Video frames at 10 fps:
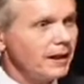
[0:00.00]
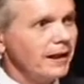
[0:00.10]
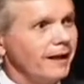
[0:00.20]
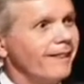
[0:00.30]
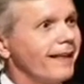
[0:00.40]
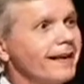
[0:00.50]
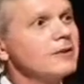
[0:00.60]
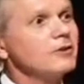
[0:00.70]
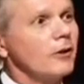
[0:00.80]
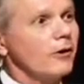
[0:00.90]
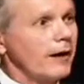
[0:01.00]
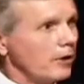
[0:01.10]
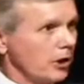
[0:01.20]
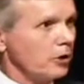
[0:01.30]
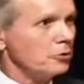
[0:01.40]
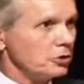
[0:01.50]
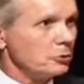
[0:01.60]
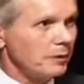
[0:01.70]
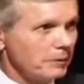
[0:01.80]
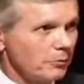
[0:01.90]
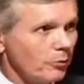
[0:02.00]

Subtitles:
And they are our go-to people.